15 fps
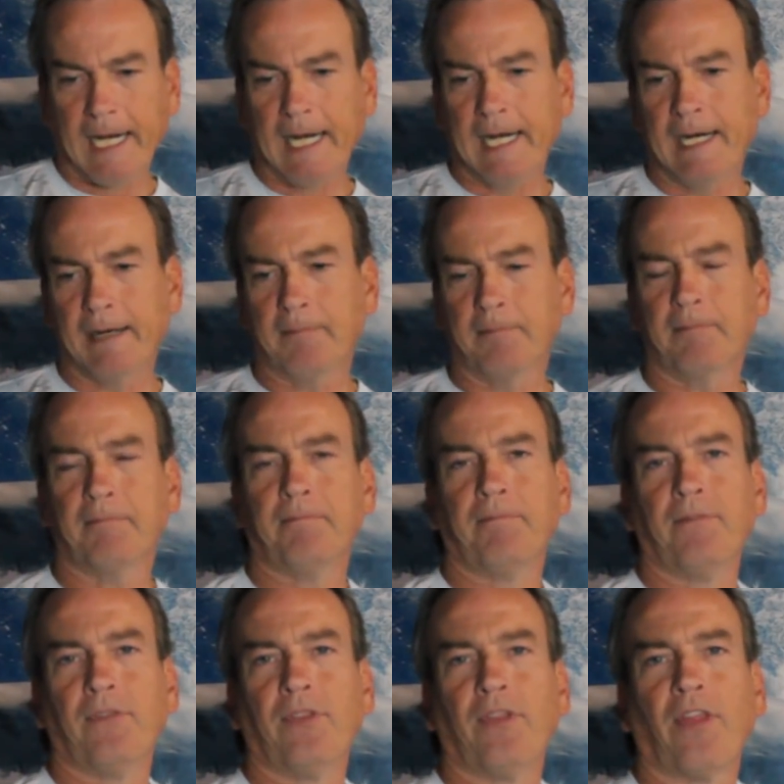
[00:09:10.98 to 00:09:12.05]

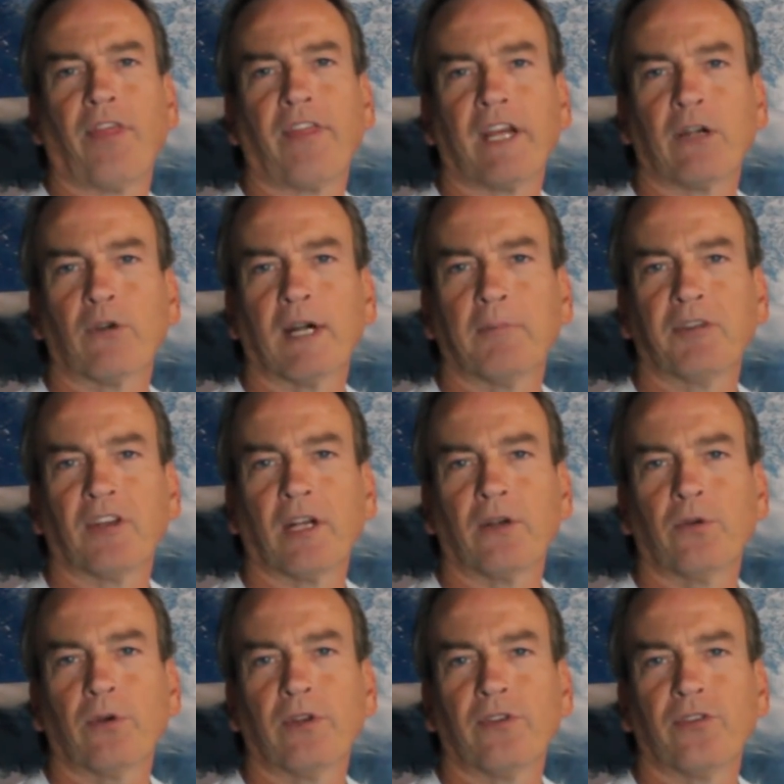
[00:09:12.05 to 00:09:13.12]
the thing grabs
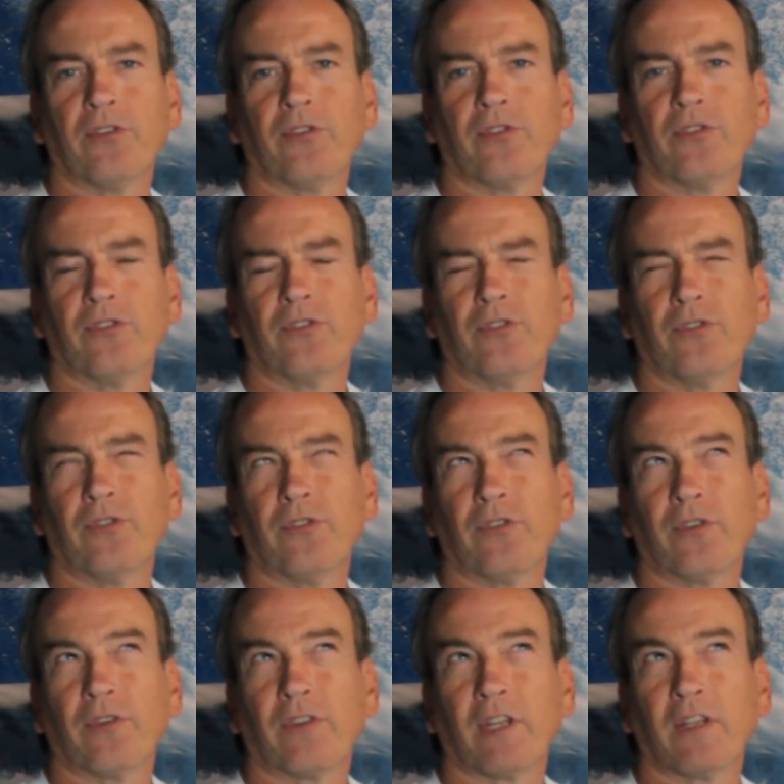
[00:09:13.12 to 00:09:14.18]
onto his,
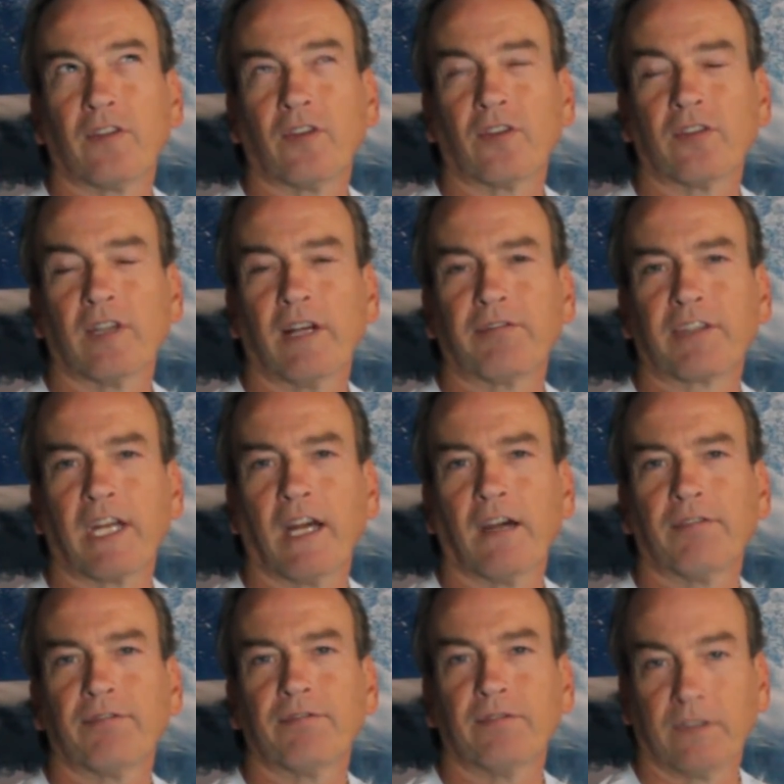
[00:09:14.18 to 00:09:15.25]
I think it's his left
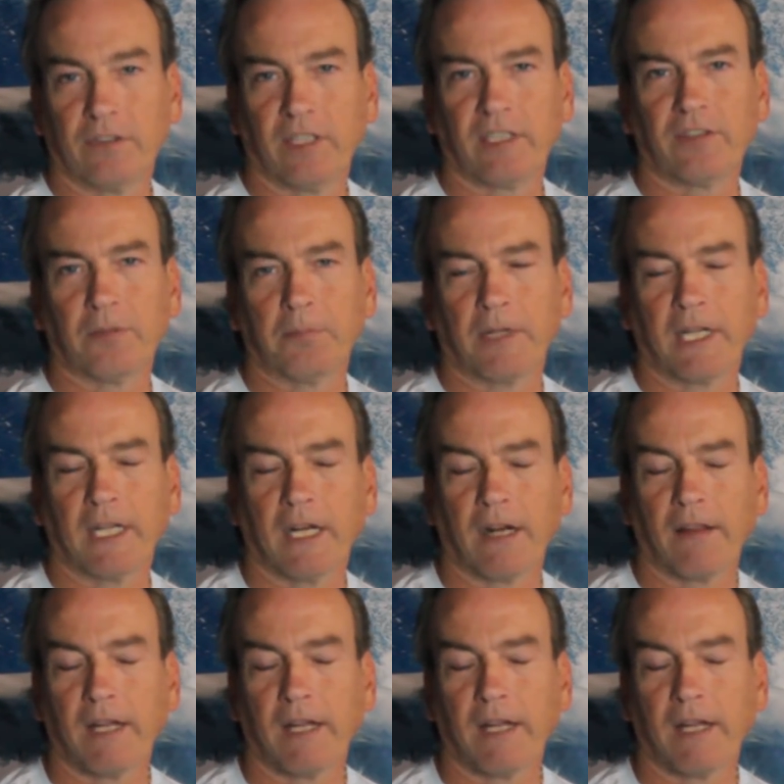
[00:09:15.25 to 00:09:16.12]
calf, and takes a bite out of